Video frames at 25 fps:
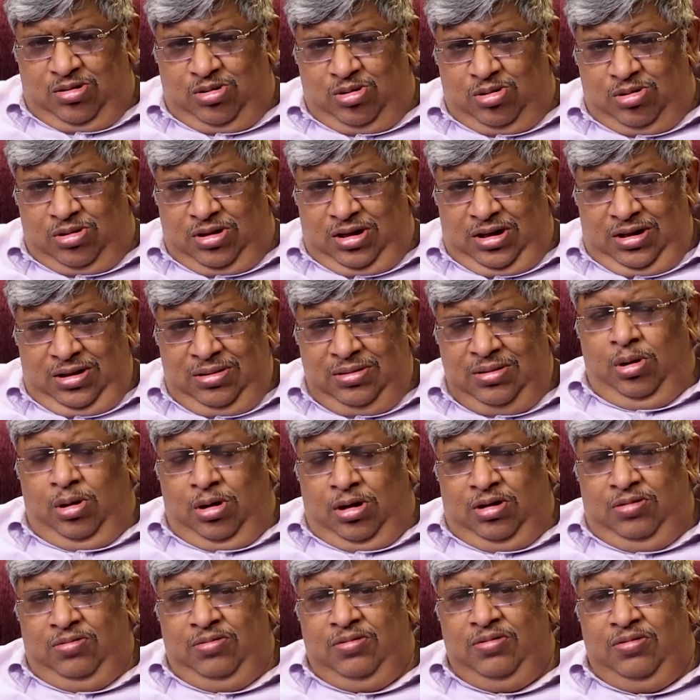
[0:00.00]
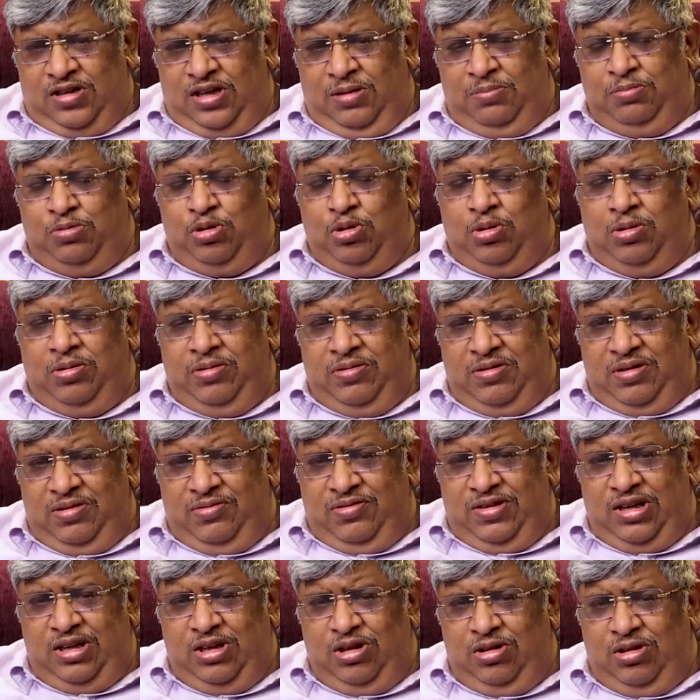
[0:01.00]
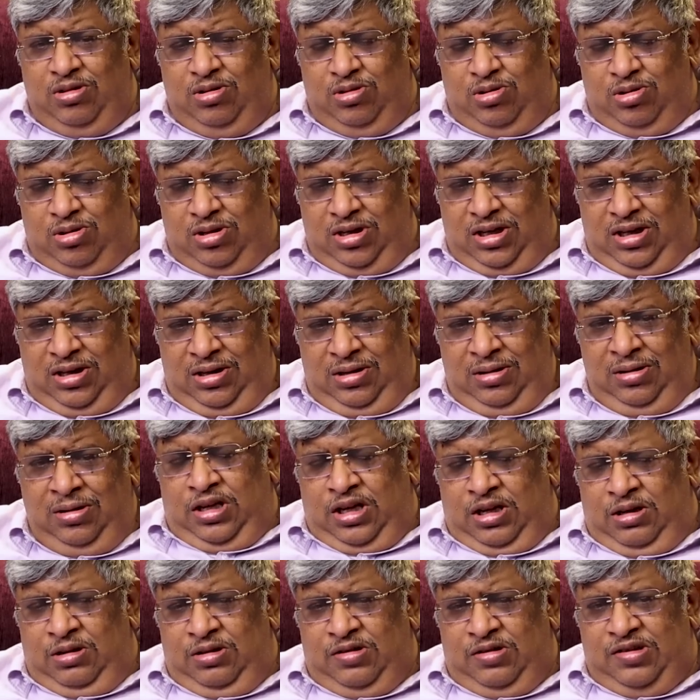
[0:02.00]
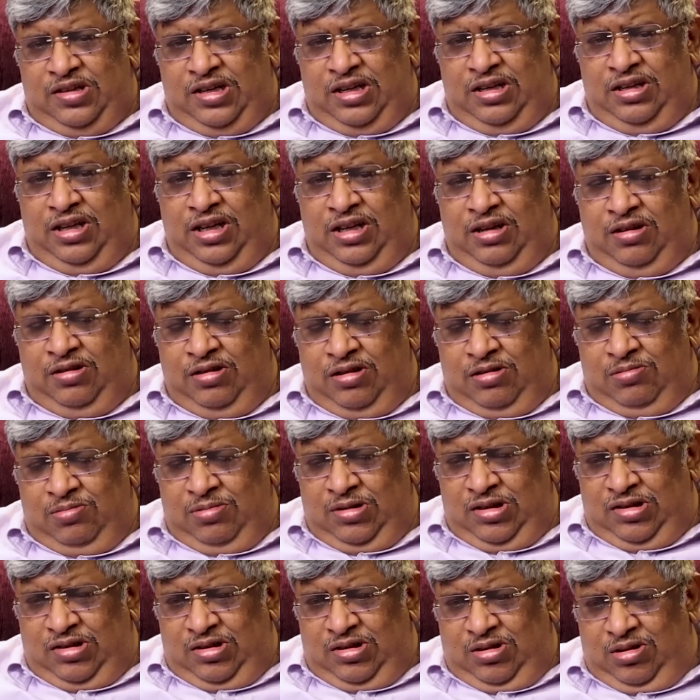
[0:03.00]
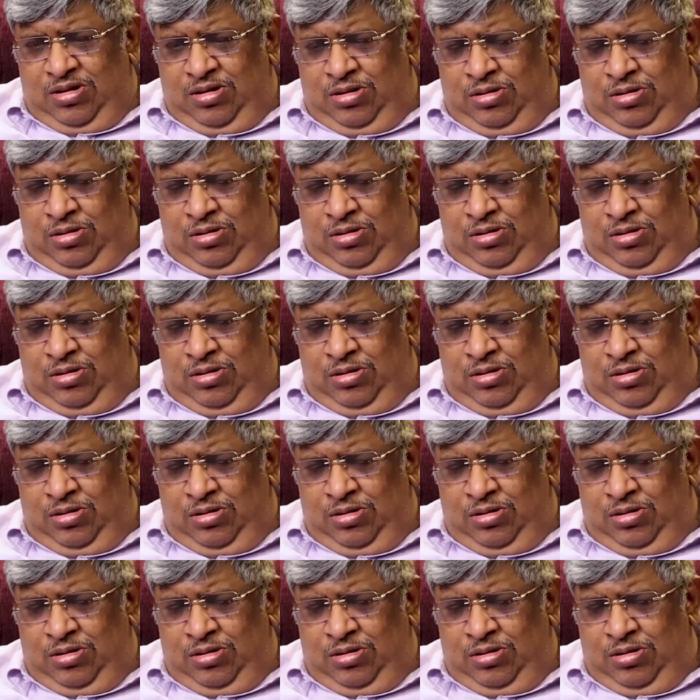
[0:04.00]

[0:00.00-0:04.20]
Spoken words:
Doha, or come to our event in Doha can send their request